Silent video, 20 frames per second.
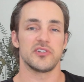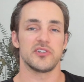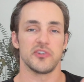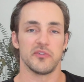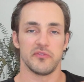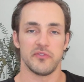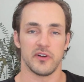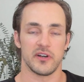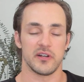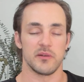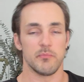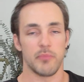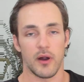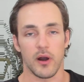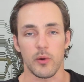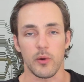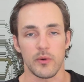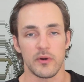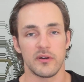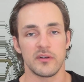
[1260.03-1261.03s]
your funded
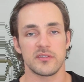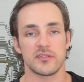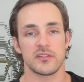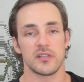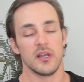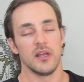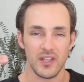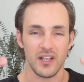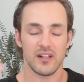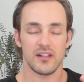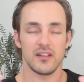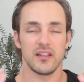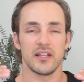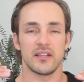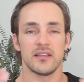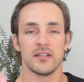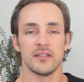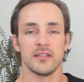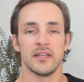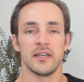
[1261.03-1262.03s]
borrowers, click
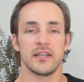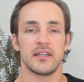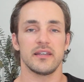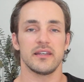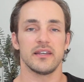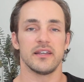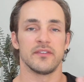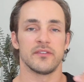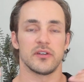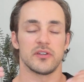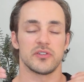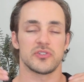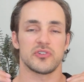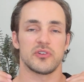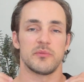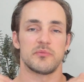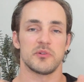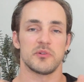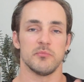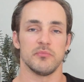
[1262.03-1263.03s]
the link in the
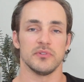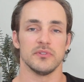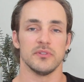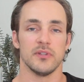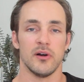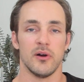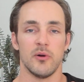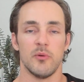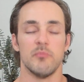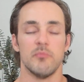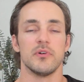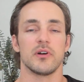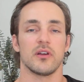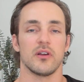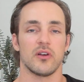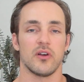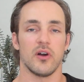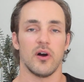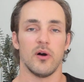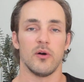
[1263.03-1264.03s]
description below, book a
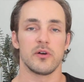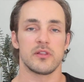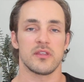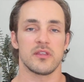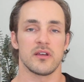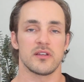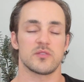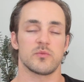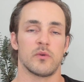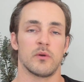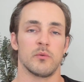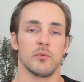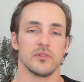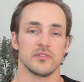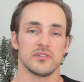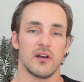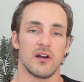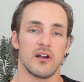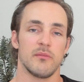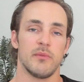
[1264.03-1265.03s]
call with us where we'll
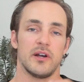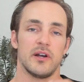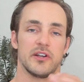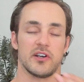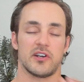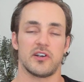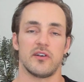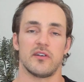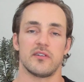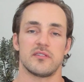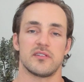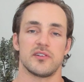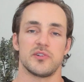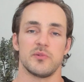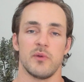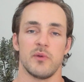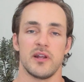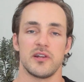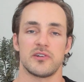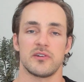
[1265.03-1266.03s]
talk about your current
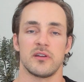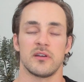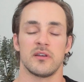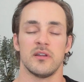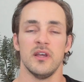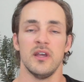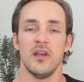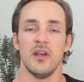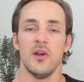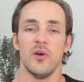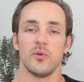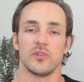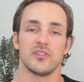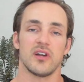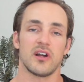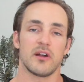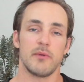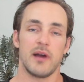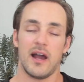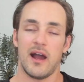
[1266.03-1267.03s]
situation. We'll
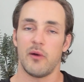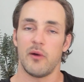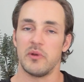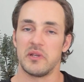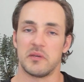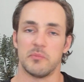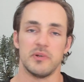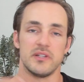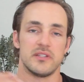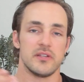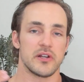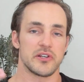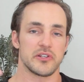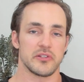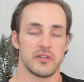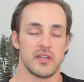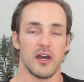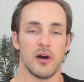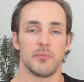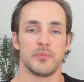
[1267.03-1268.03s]
talk about how we could potentially
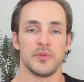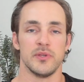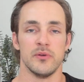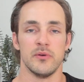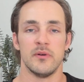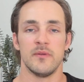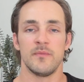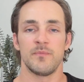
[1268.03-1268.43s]
help you.